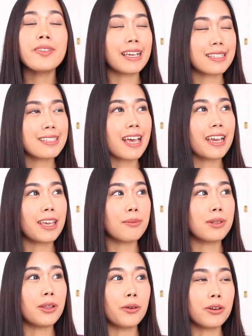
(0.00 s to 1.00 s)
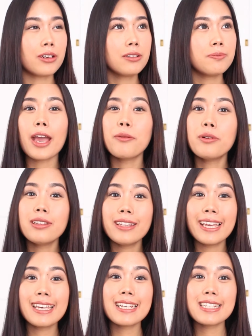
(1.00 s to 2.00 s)
Yes, I am a loner. I will
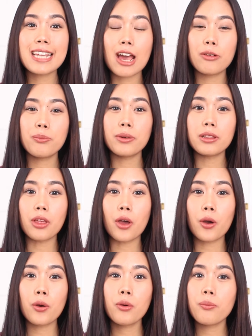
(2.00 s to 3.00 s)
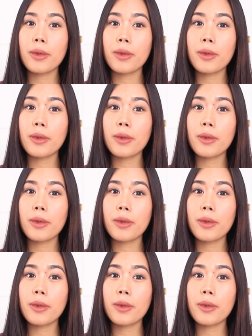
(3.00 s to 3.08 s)
link it down below.